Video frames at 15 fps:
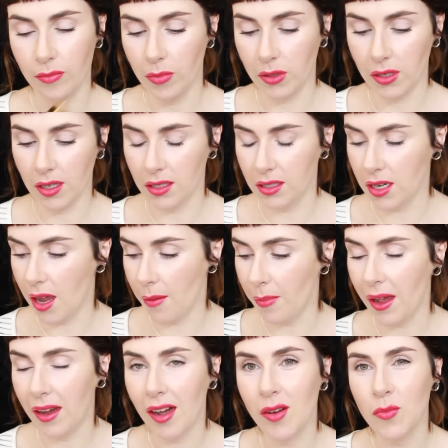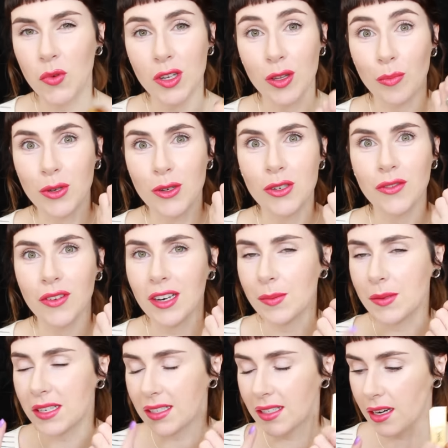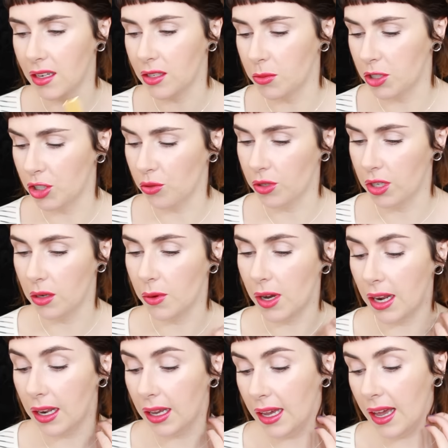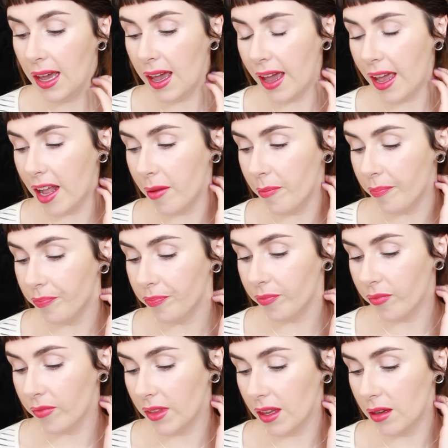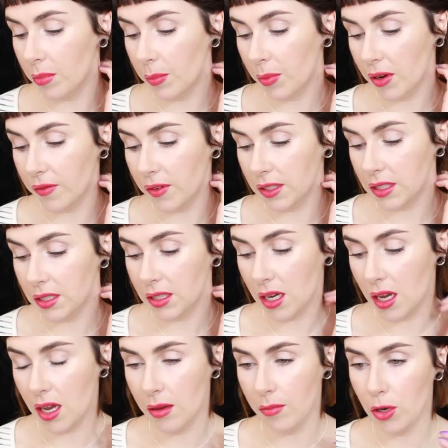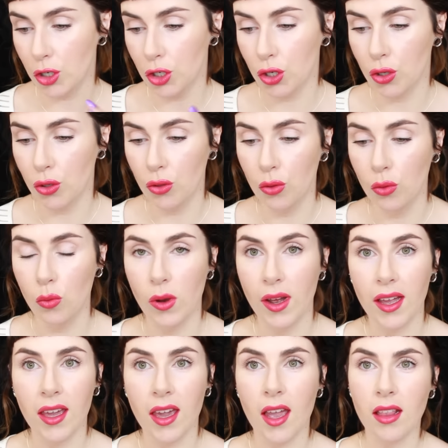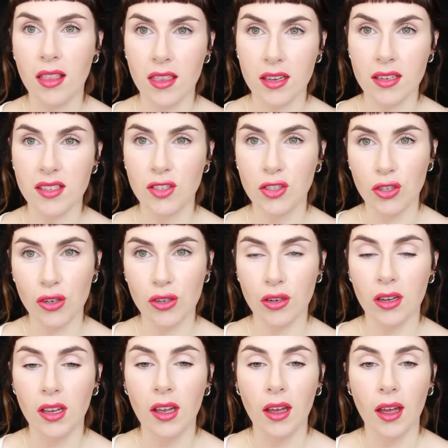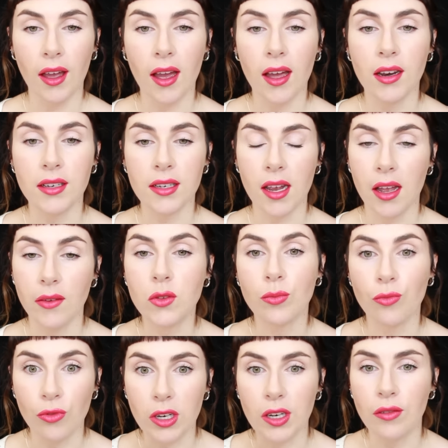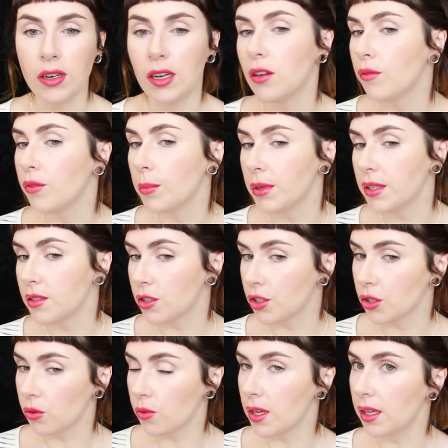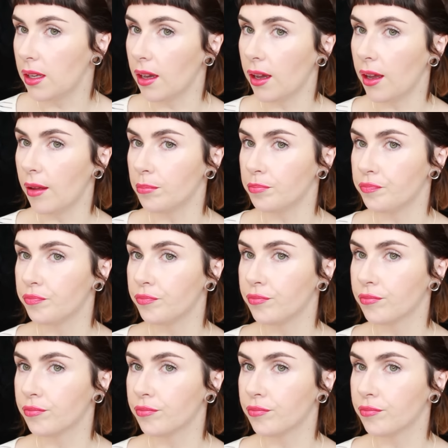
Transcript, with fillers: putting the top back on, one of the beautiful lipsticks that I'll be showing you in a while. Um, it'd be a perfect time to get this done. And I have some really, really lovely bits to show you, um,